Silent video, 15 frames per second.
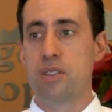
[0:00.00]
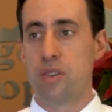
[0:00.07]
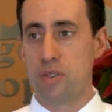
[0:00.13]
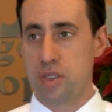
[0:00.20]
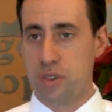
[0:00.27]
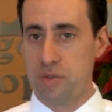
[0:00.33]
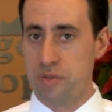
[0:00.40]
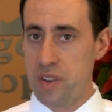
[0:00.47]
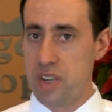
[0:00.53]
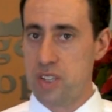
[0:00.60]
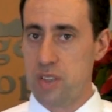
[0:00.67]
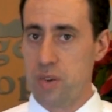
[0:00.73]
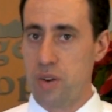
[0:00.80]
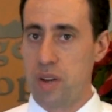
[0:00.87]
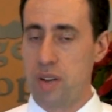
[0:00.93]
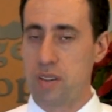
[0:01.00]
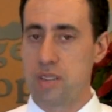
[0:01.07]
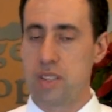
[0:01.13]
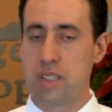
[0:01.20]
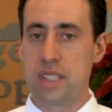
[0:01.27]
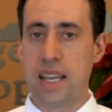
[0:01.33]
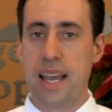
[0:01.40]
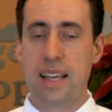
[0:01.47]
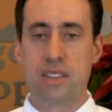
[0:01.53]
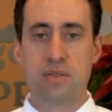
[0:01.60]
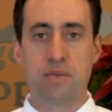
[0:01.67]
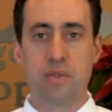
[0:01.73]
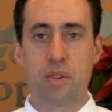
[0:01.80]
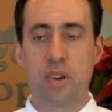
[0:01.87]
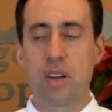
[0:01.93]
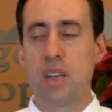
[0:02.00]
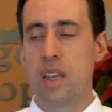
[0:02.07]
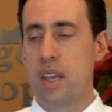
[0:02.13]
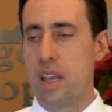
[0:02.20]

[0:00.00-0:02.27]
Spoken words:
Those are fish oils. Just ask for,